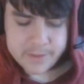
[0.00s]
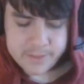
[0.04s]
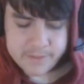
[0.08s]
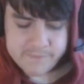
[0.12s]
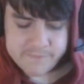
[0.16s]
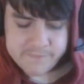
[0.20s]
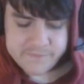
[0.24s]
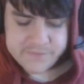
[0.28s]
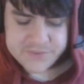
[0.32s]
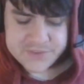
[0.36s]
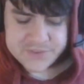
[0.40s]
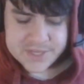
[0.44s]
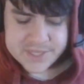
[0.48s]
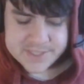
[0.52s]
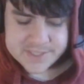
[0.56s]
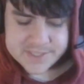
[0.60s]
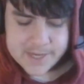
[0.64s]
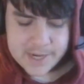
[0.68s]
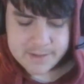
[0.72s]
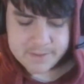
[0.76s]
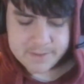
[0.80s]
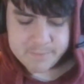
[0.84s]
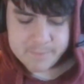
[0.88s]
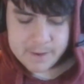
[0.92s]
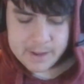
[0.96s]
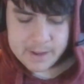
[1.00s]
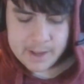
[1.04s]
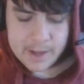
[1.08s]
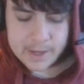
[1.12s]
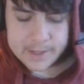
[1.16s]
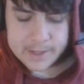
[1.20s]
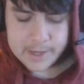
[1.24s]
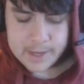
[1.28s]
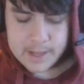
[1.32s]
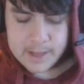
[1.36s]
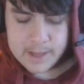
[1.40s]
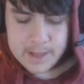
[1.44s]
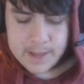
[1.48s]
the 16th mark
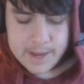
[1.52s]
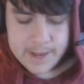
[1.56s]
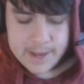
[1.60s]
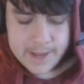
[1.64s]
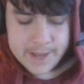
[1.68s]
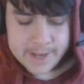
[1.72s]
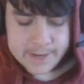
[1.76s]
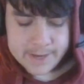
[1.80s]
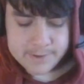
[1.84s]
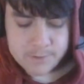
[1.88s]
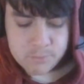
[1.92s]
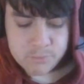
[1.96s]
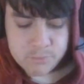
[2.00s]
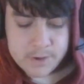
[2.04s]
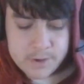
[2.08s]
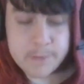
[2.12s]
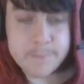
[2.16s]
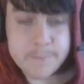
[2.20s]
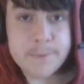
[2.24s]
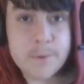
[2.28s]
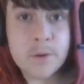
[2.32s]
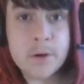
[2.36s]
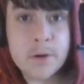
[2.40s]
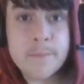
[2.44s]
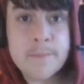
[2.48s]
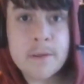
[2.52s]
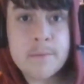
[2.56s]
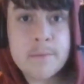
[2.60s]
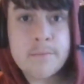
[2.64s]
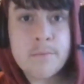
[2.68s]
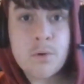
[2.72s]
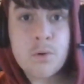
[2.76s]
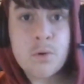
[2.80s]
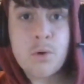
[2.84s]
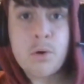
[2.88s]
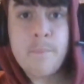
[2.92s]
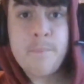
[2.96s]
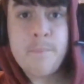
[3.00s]
and rebuild a bit
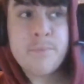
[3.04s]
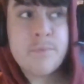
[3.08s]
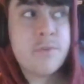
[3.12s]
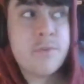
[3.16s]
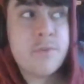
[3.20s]
more.